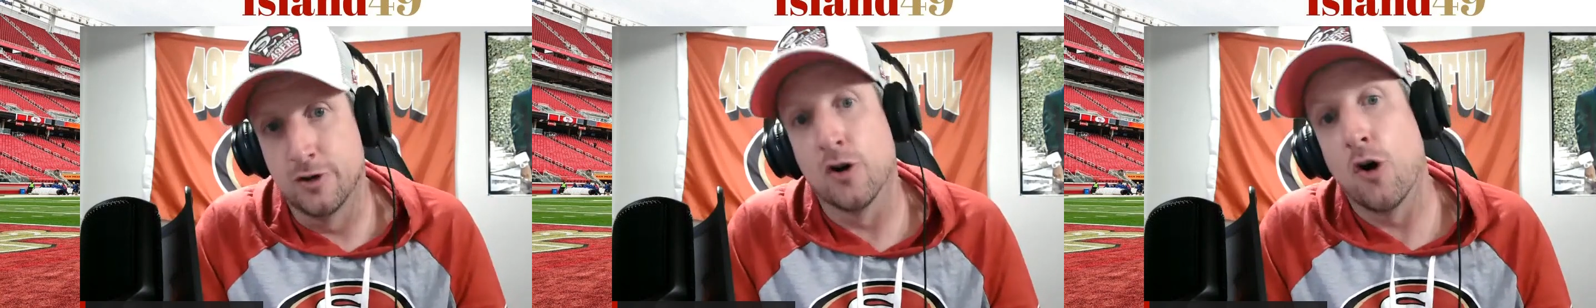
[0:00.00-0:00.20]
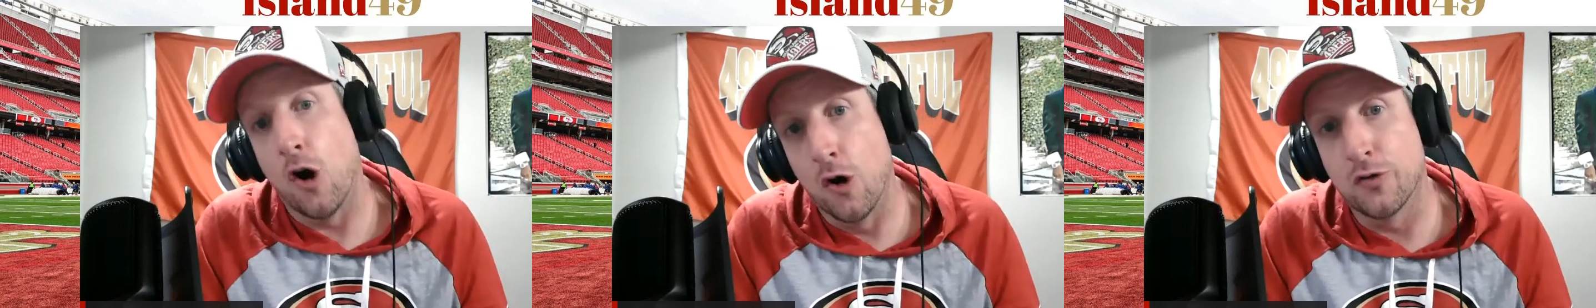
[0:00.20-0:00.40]

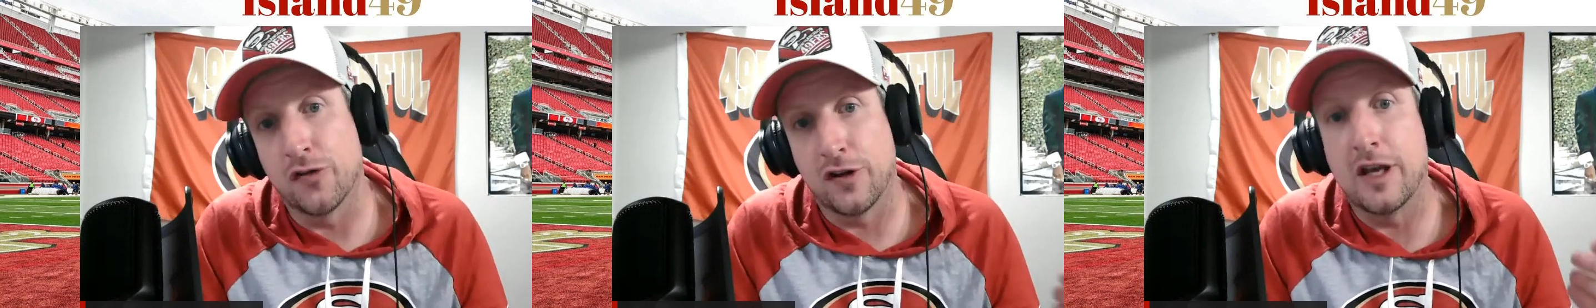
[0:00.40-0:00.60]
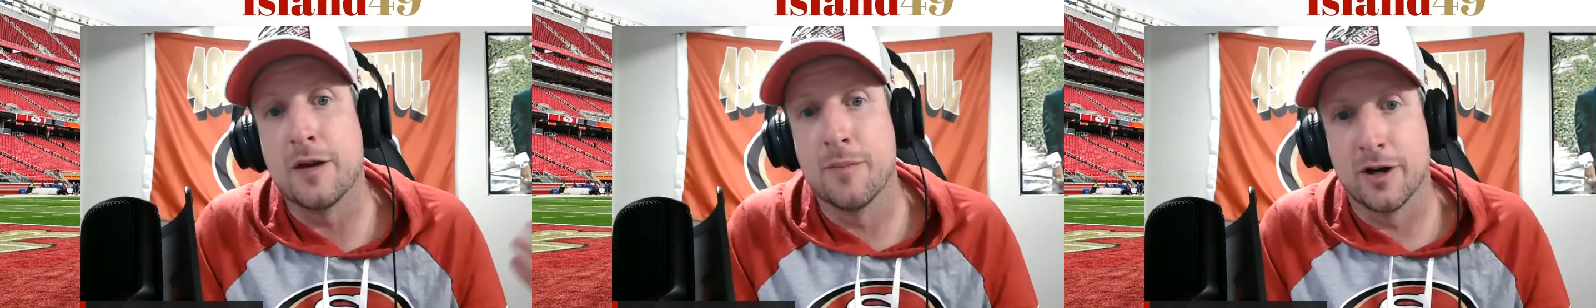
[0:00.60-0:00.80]

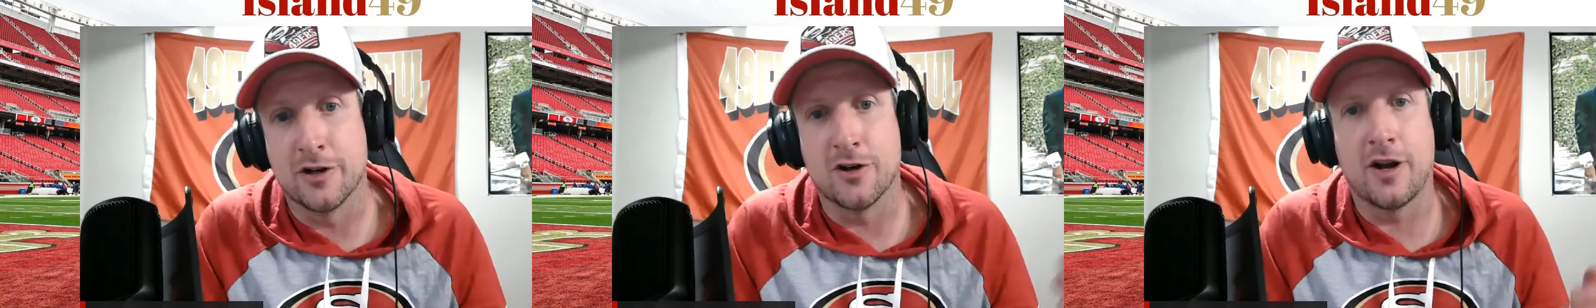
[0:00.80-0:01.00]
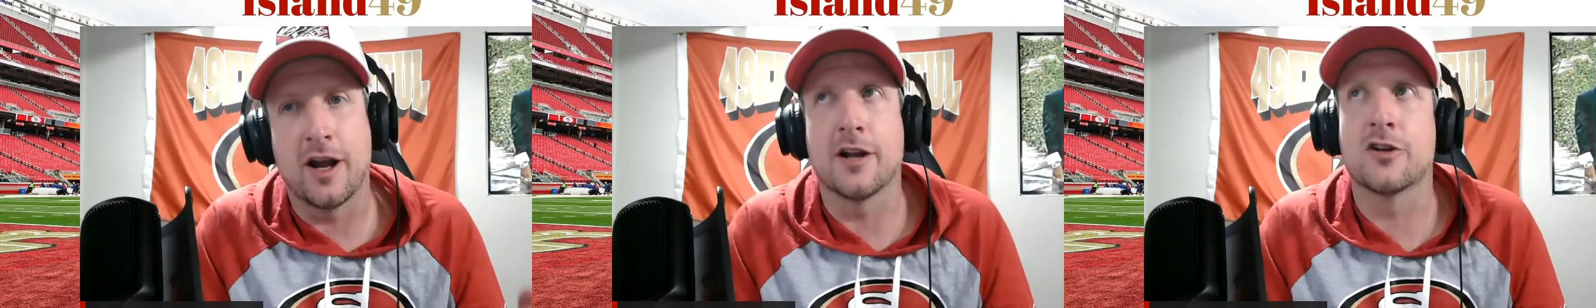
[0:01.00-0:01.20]
OC, but
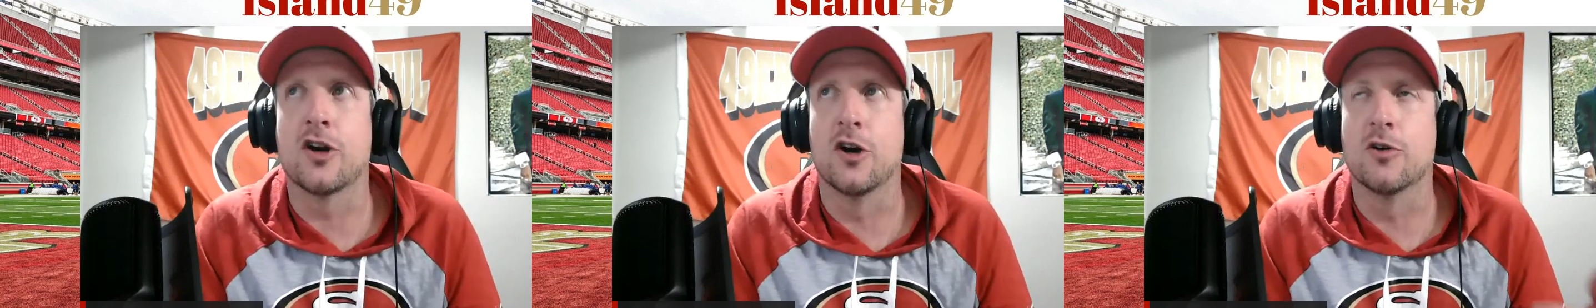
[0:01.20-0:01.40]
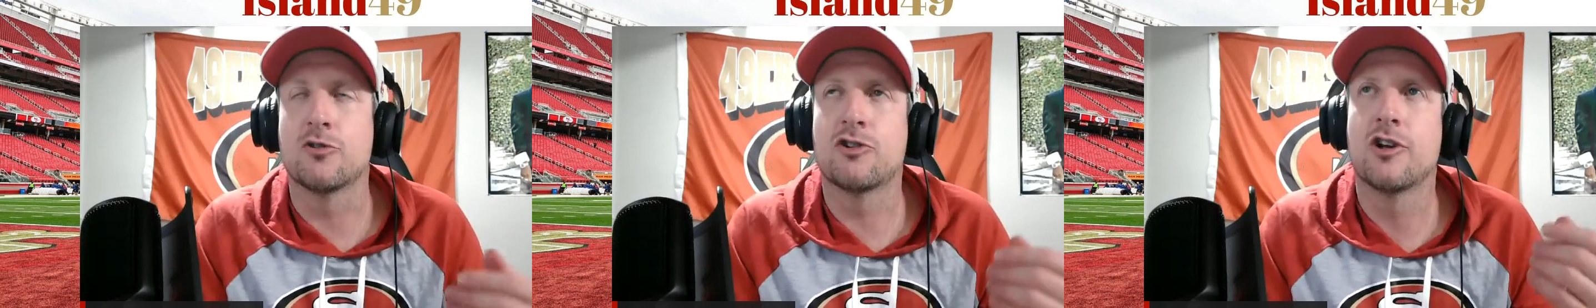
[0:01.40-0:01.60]
your head
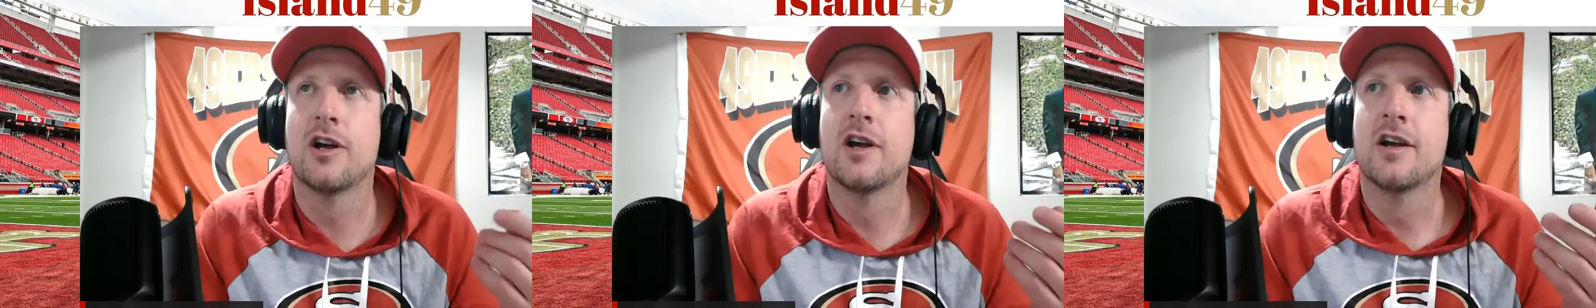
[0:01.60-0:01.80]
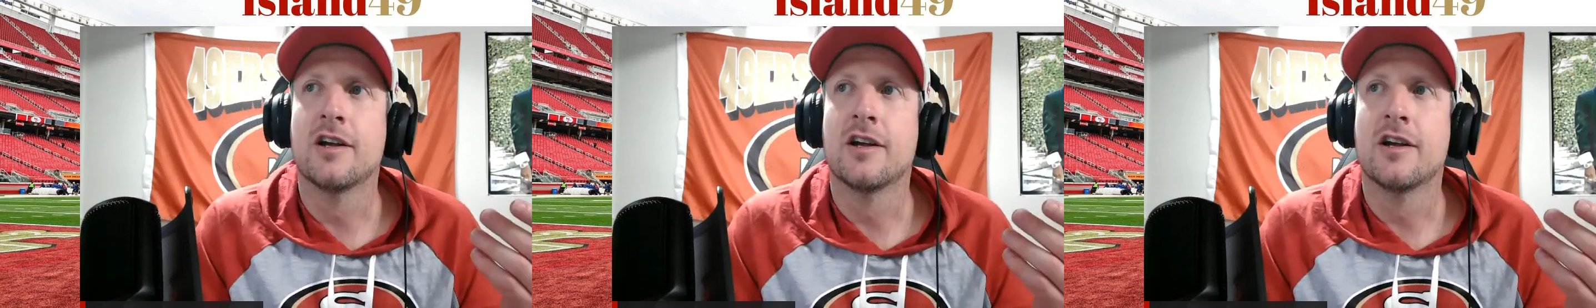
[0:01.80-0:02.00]
coach,
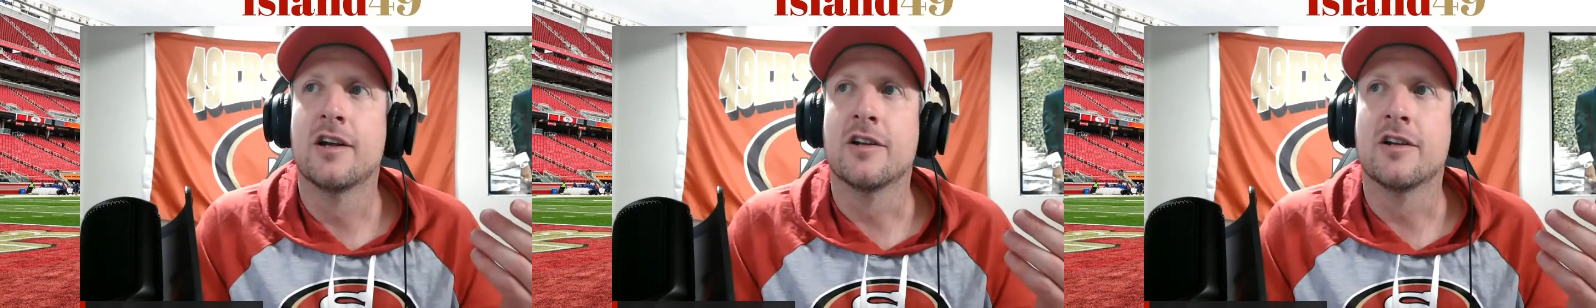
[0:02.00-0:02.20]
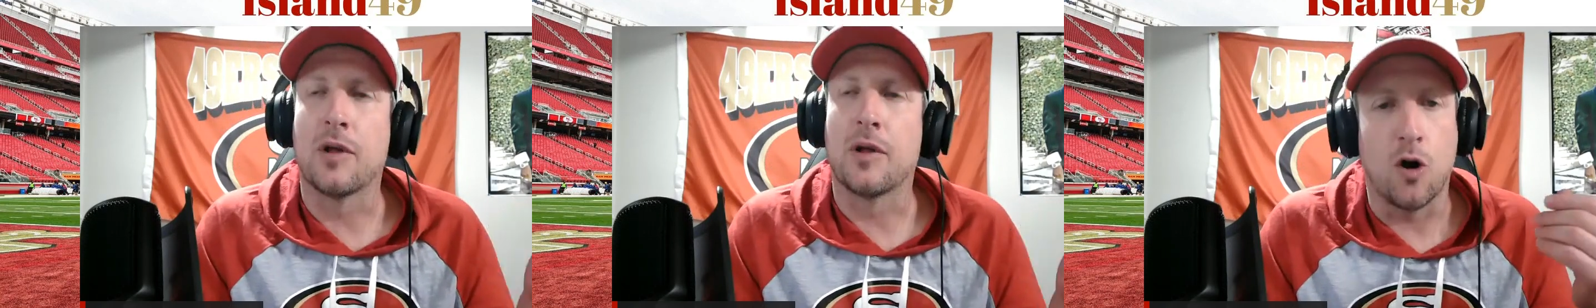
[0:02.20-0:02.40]
your
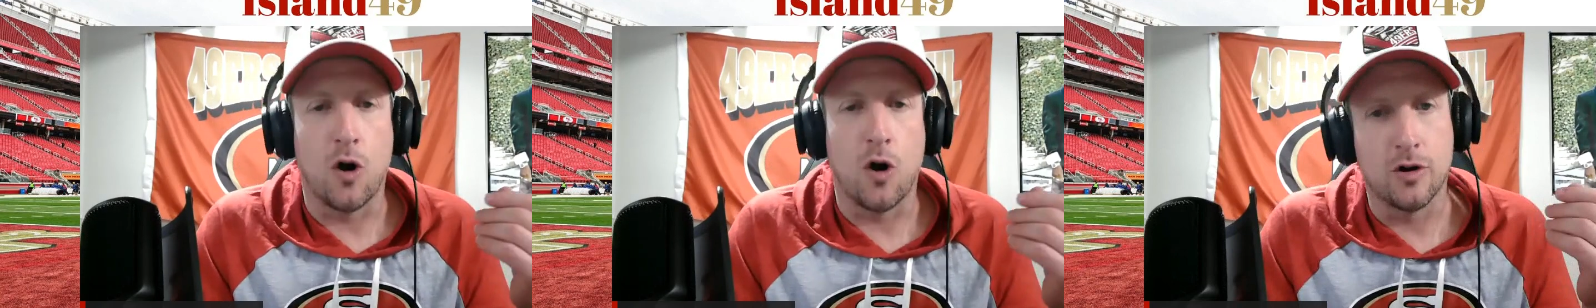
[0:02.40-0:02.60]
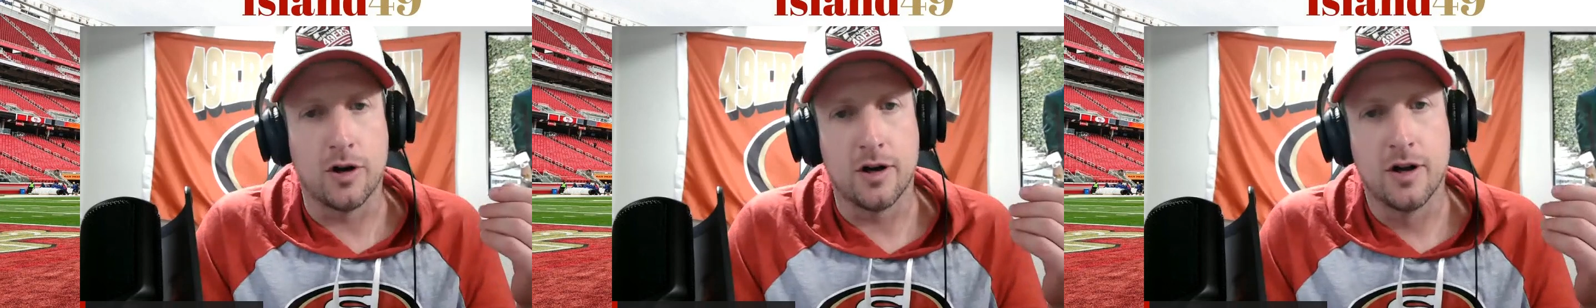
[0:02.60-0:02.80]
play
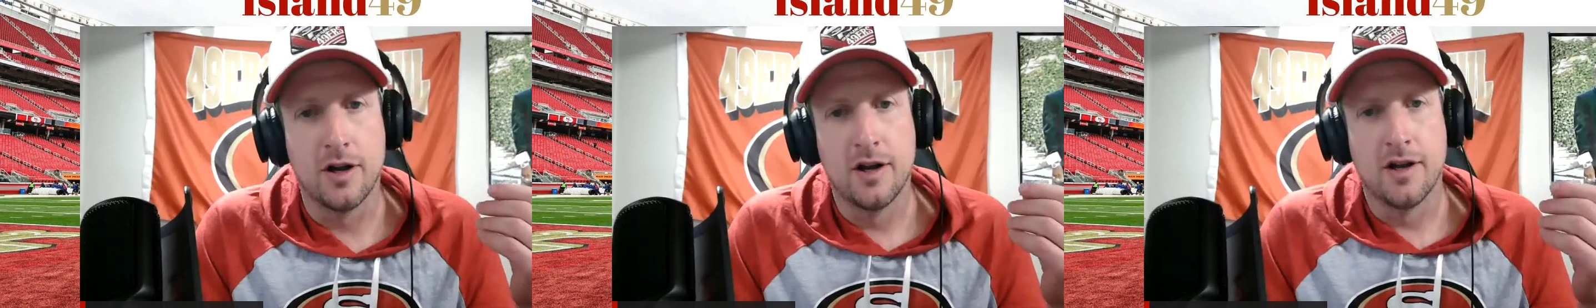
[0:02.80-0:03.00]
caller.